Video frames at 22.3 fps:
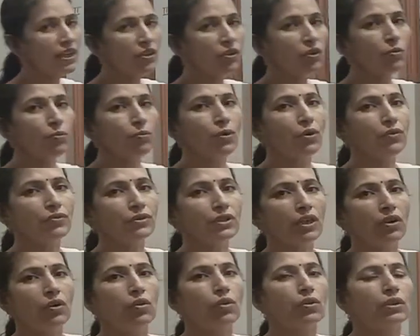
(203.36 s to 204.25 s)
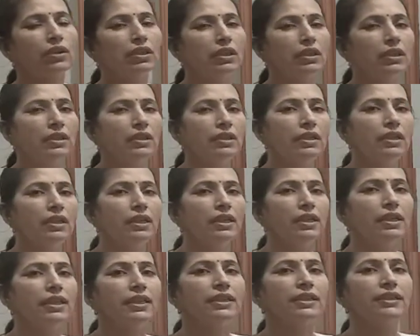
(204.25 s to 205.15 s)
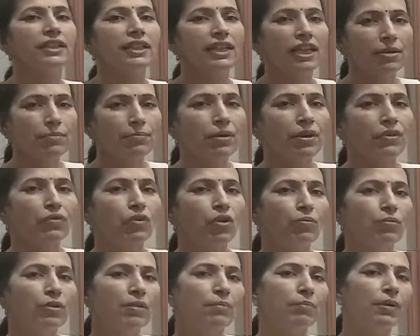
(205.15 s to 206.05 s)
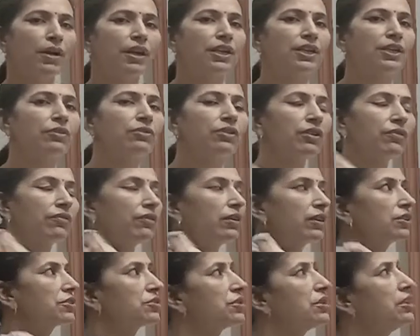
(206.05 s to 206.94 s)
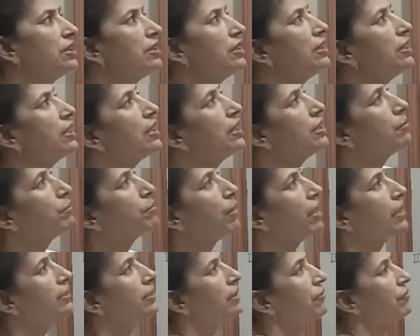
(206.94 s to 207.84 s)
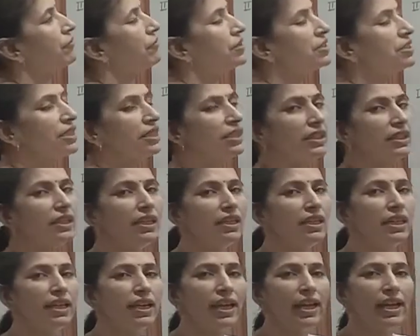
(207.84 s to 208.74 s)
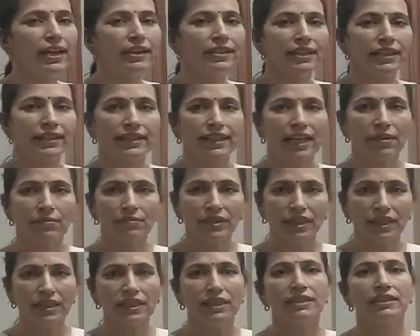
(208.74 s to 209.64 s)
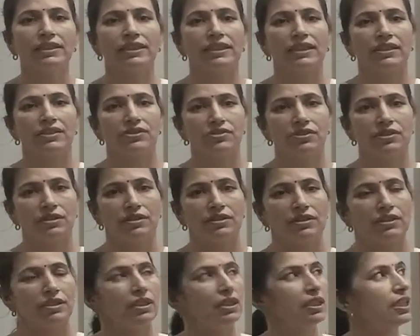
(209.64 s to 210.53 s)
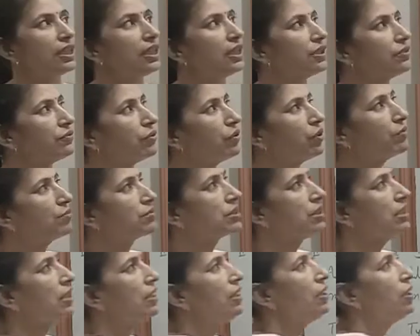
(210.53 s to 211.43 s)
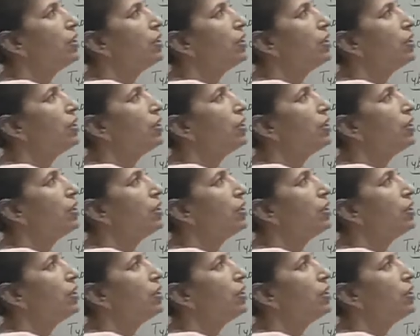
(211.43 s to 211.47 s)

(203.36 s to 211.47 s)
group of the organ they perform a particular function by the physical and the chemical interaction, it forms a